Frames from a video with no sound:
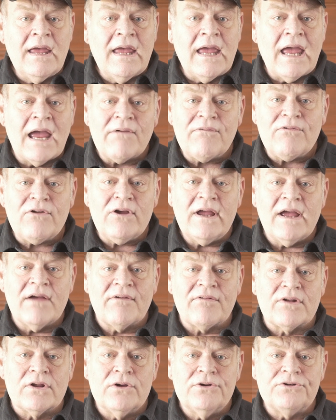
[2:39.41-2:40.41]
Every
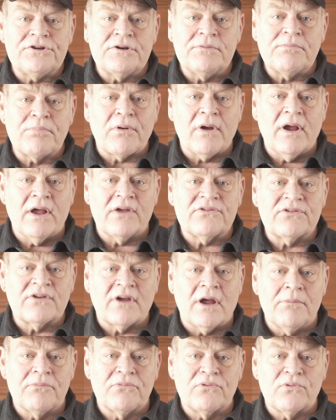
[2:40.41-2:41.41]
Evolution press
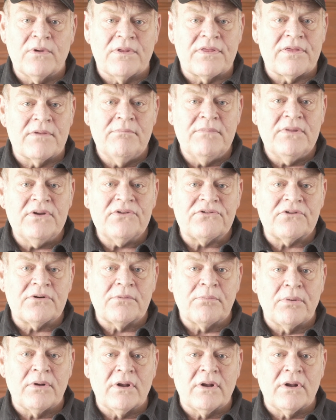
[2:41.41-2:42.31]
comes with the Mr.